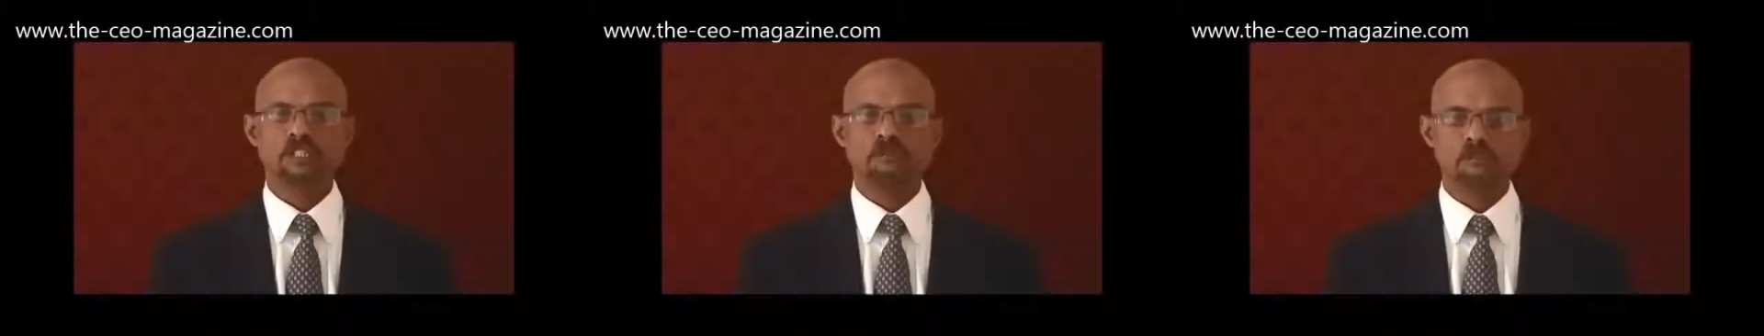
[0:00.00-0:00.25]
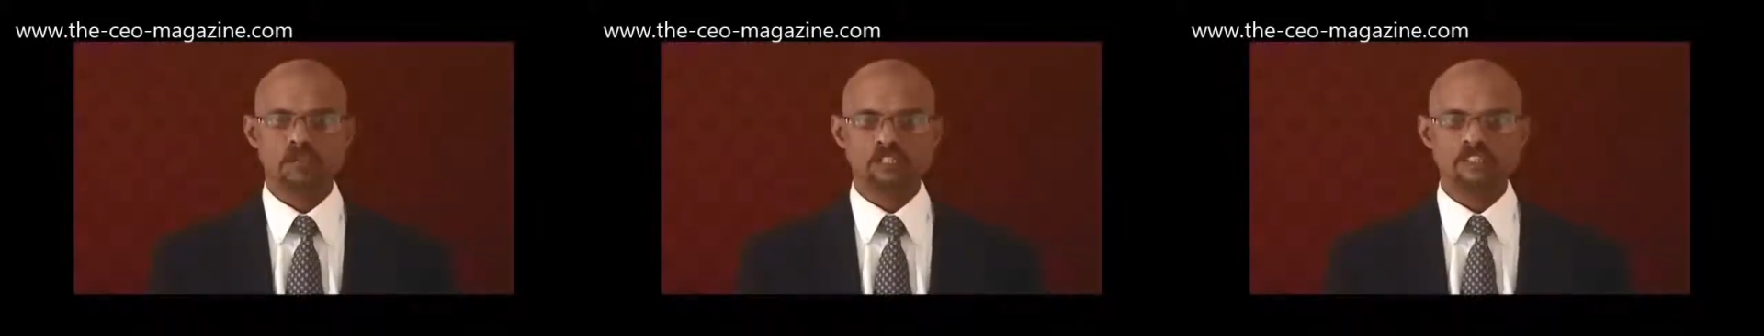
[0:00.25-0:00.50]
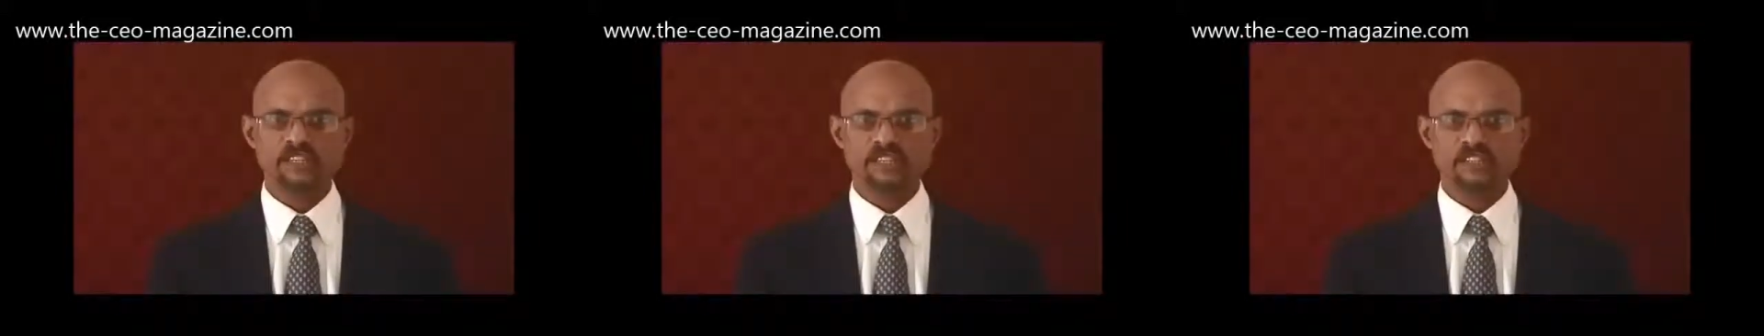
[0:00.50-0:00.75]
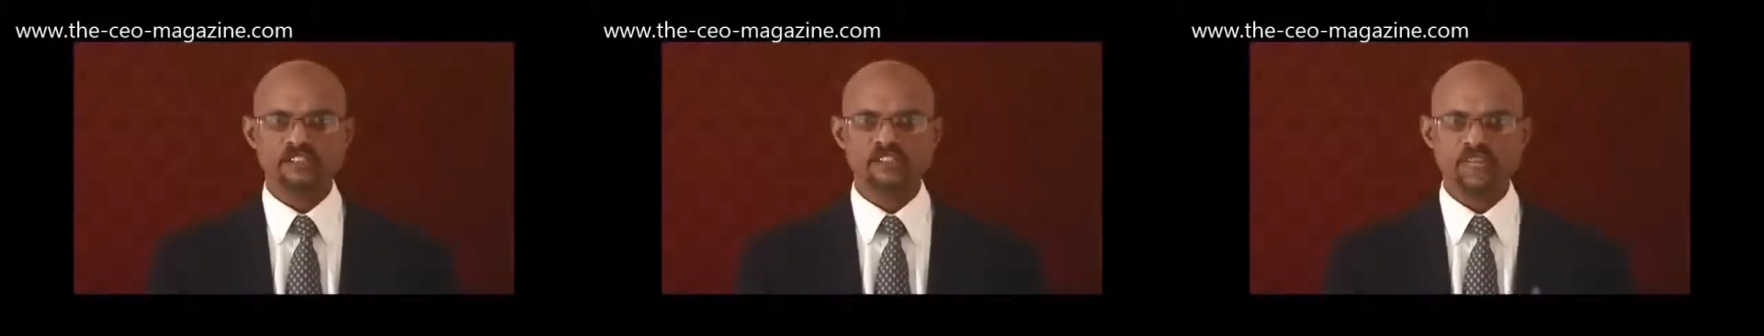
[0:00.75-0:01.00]
Was it
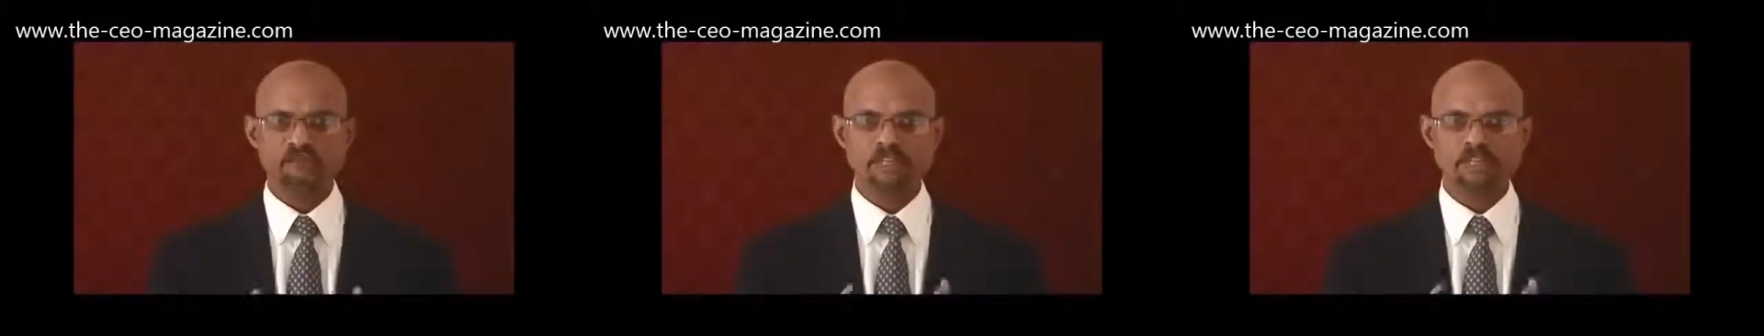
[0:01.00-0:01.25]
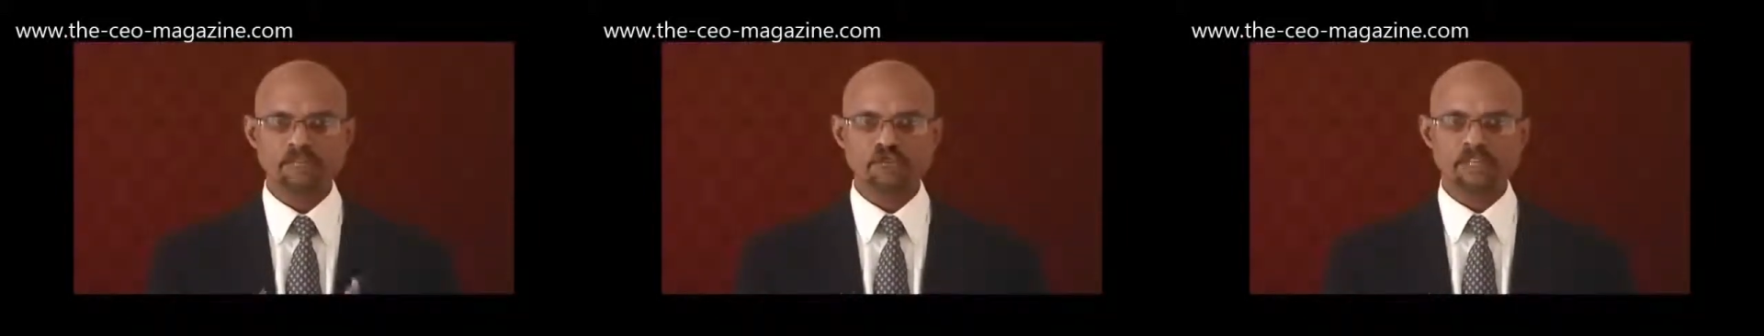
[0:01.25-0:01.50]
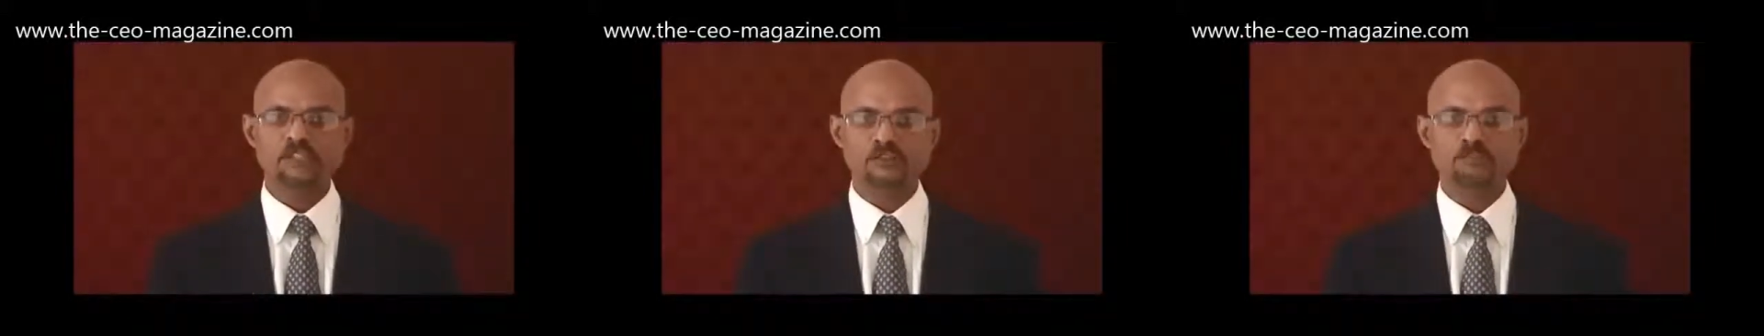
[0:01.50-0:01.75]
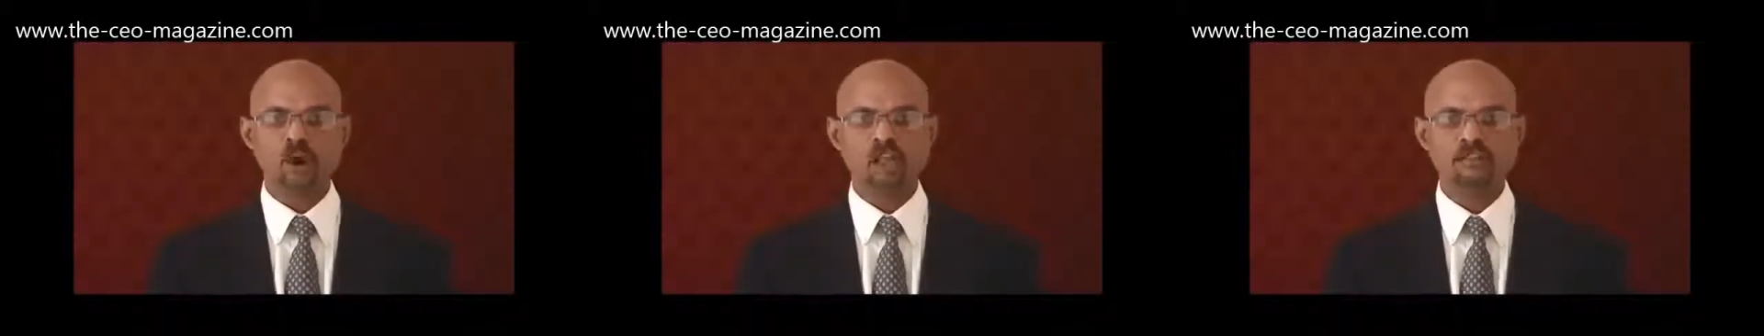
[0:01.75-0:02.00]
that the segment is really
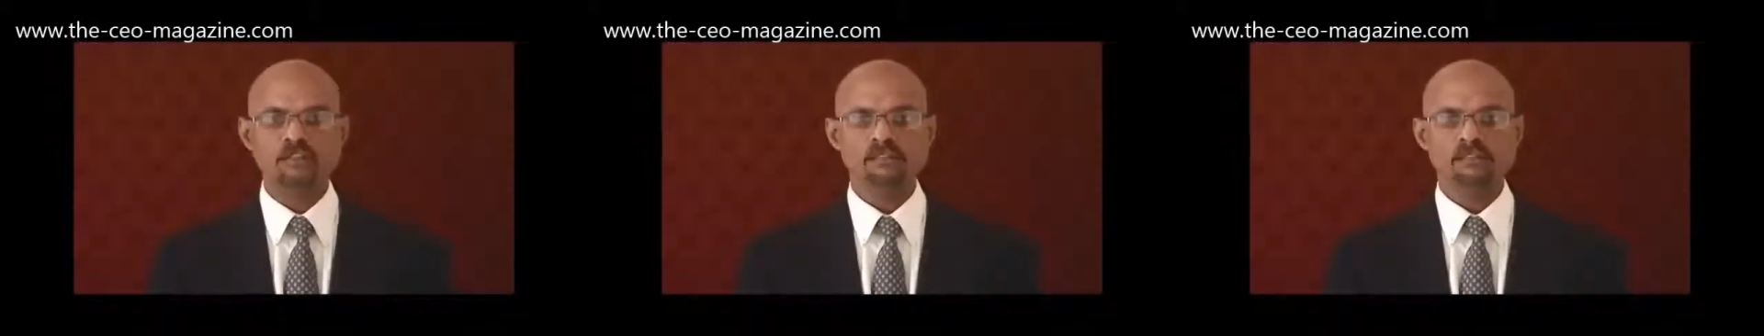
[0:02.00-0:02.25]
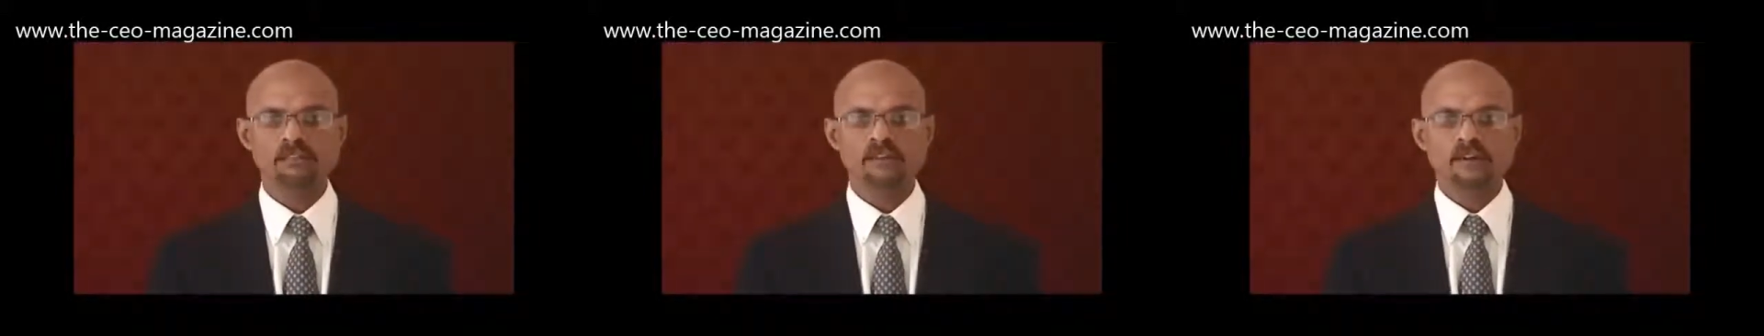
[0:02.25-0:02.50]
small,